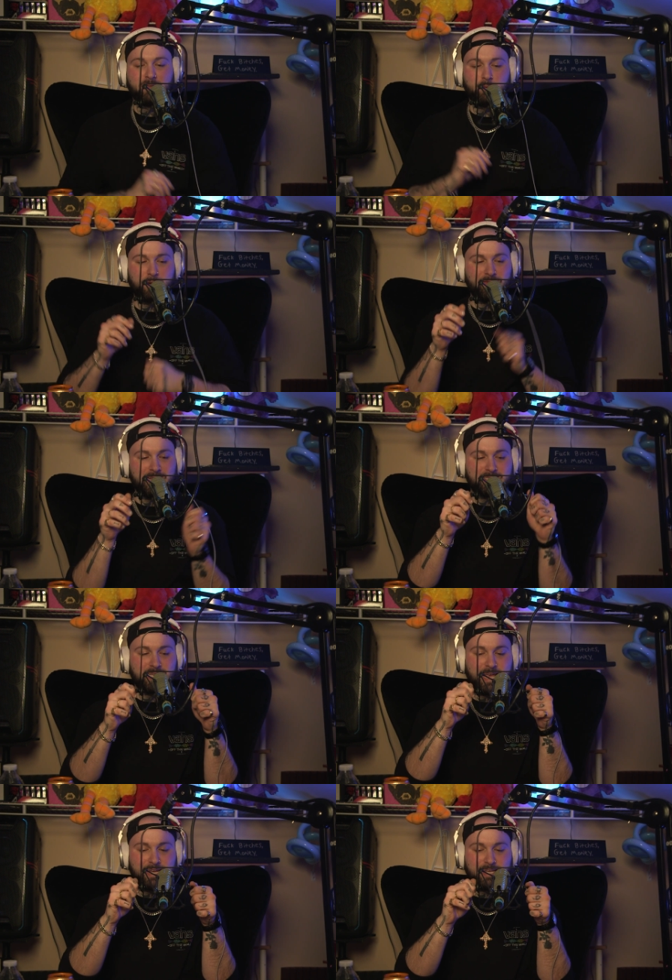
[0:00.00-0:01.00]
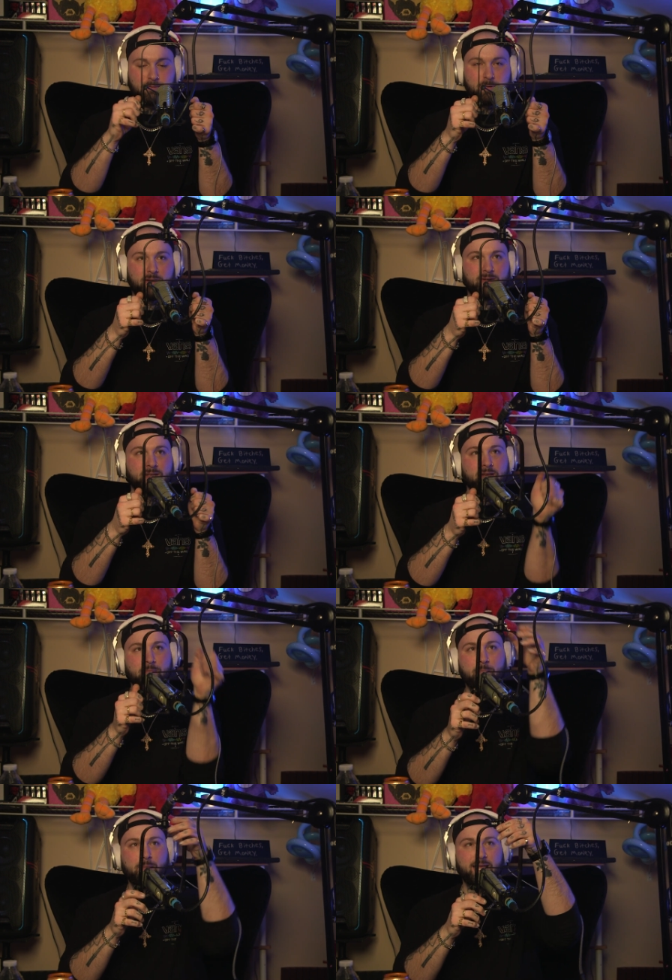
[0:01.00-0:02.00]
a little bit of anxiety about
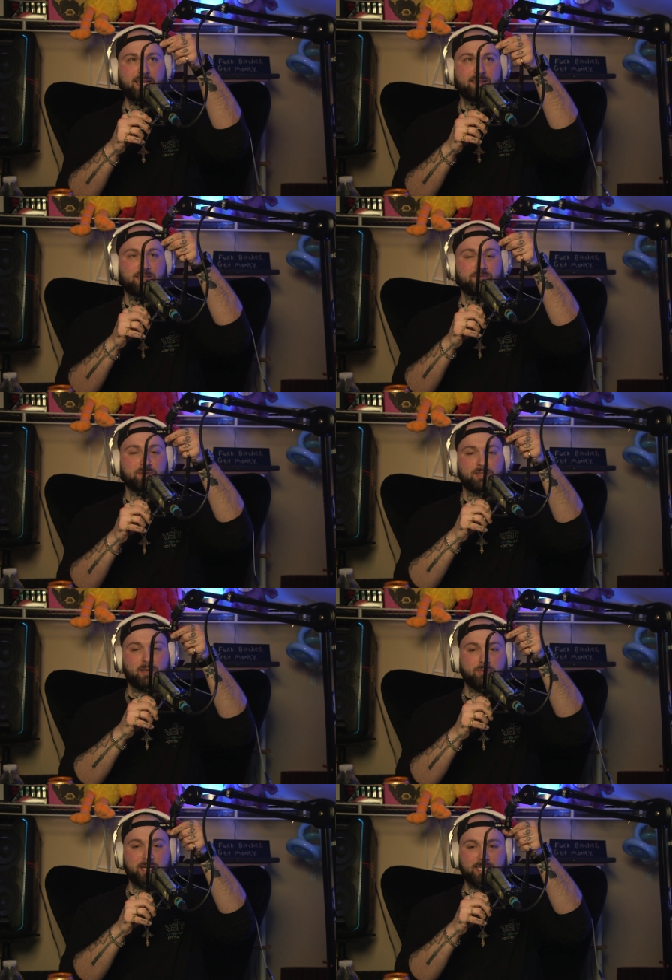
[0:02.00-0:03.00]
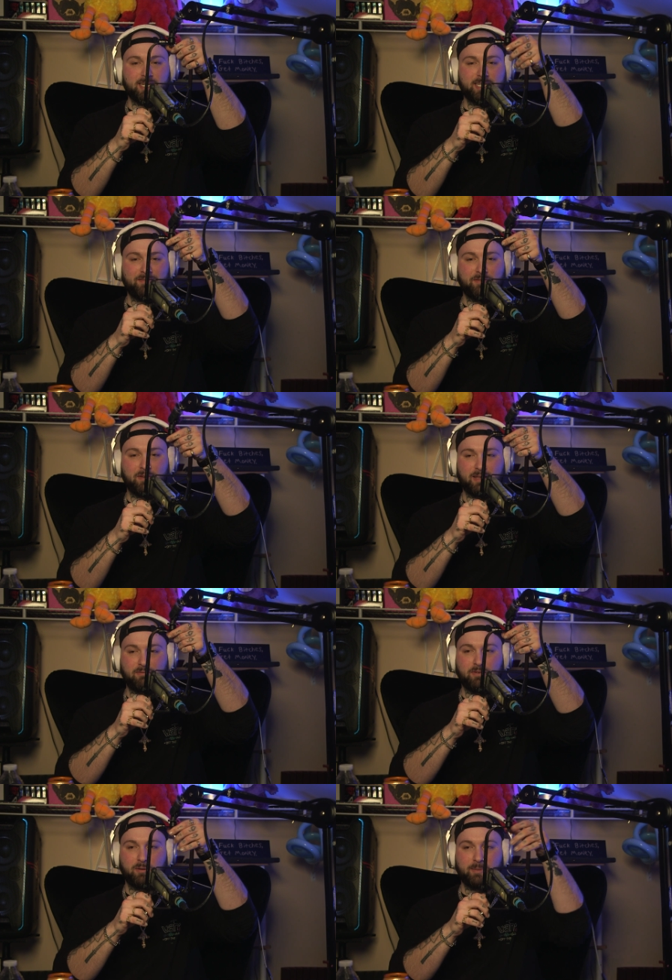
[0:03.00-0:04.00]
making this for some reason. I just haven't felt like
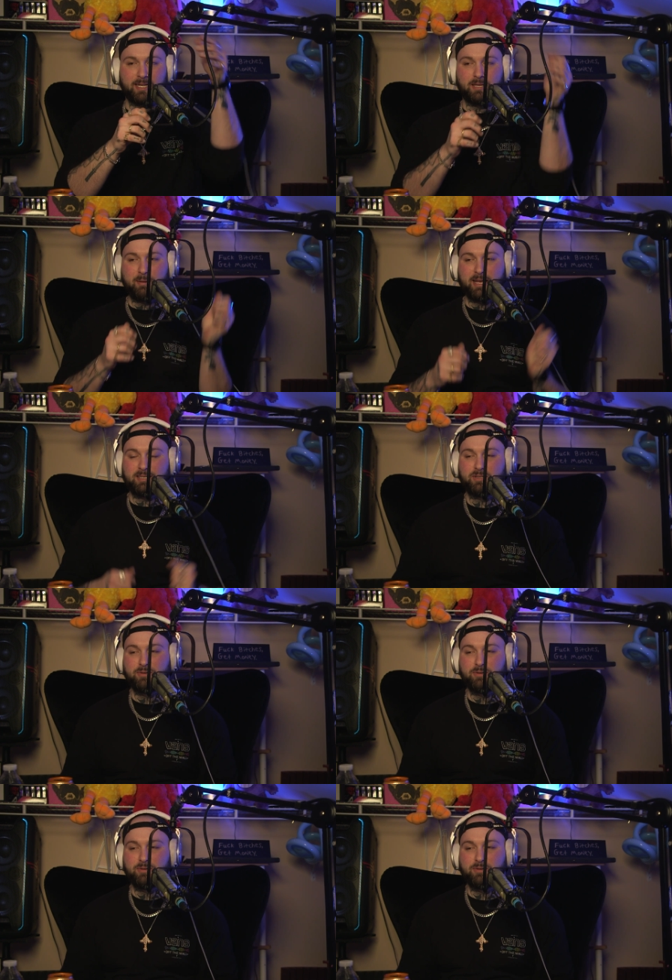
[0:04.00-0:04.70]
filming in the past two